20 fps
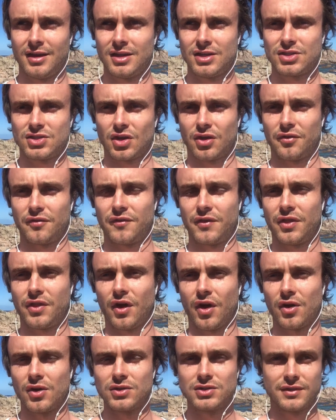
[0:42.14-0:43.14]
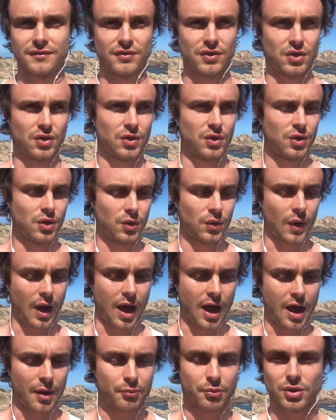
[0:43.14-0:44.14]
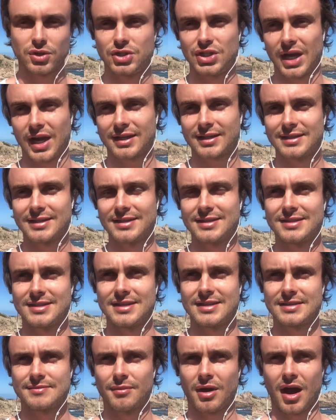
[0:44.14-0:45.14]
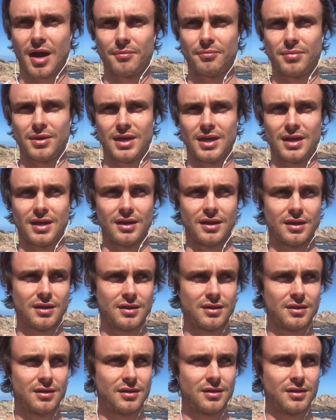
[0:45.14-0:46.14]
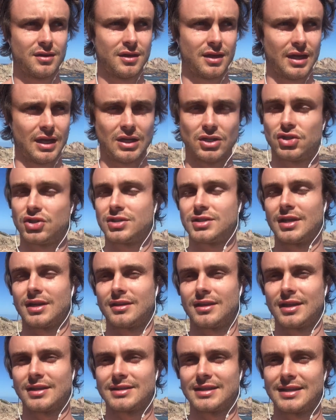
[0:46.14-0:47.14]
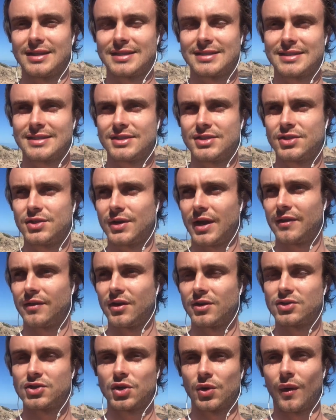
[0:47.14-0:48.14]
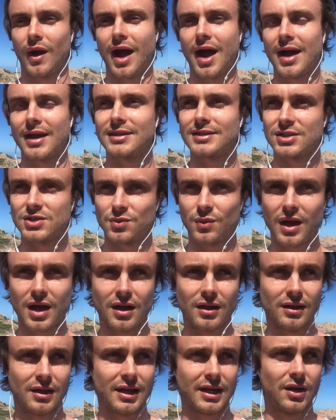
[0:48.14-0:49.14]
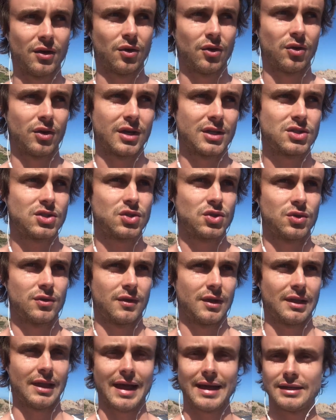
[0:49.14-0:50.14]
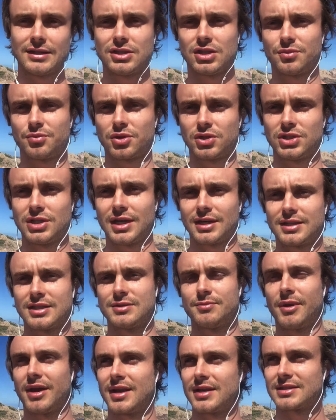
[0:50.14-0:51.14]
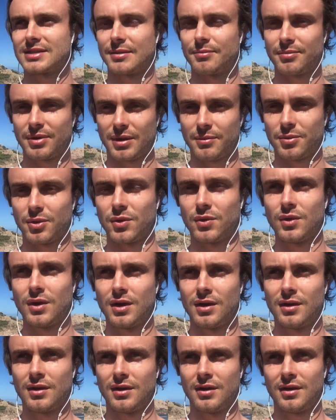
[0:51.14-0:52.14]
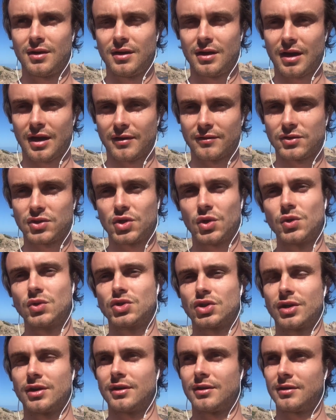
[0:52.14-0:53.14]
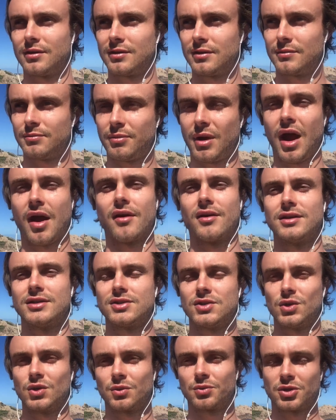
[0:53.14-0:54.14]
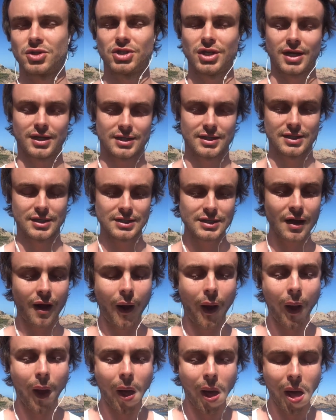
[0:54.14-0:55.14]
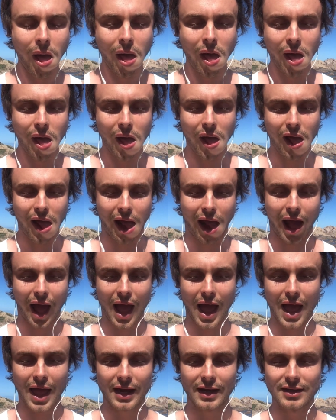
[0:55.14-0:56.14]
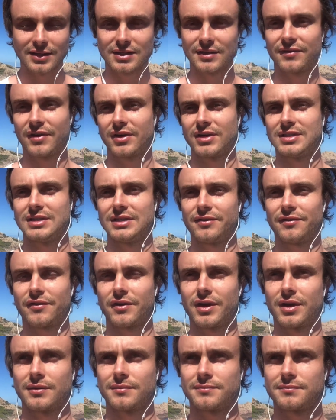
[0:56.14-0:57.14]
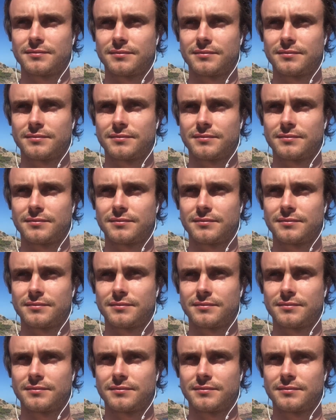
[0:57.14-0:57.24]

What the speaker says: So for those of you who are projectors, this might be an interesting thing to listen to, and those who aren't as well, in order to relate to projectors better. Some people have children, parents who are projectors, and it's a very different